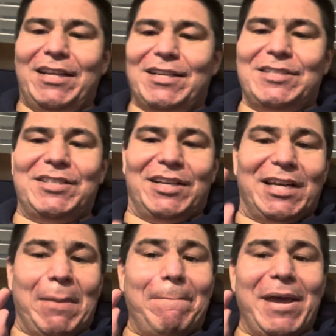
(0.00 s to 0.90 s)
He's gonna
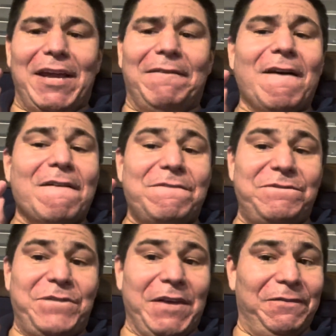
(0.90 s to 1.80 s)
get paid
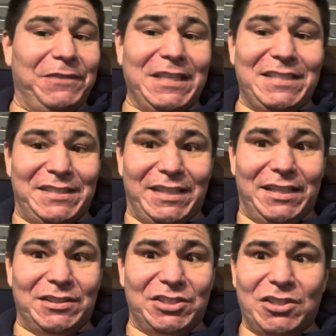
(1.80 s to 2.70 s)
50
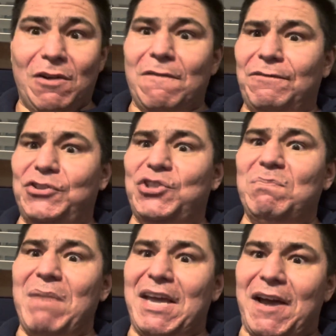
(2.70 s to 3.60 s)
cents to
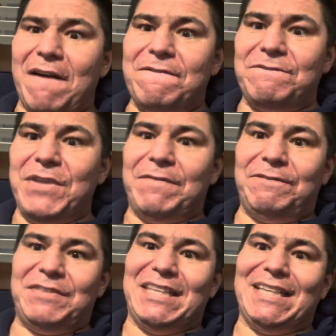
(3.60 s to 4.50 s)
make a
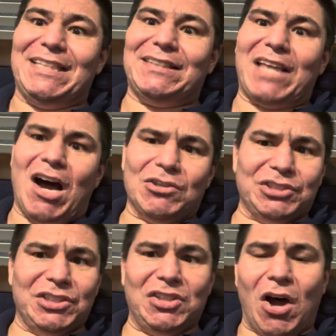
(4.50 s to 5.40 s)

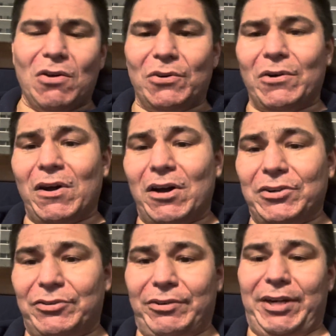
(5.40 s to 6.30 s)
$15,000
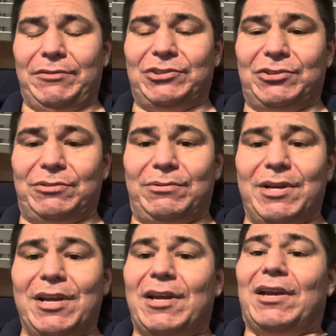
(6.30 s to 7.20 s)
entree. So
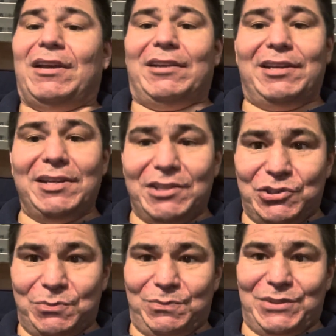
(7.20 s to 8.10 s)
he
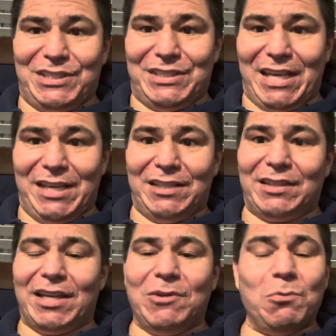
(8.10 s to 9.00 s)
is saying
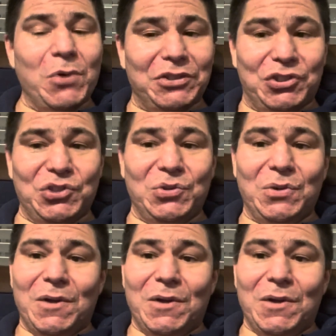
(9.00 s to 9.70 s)
that he went to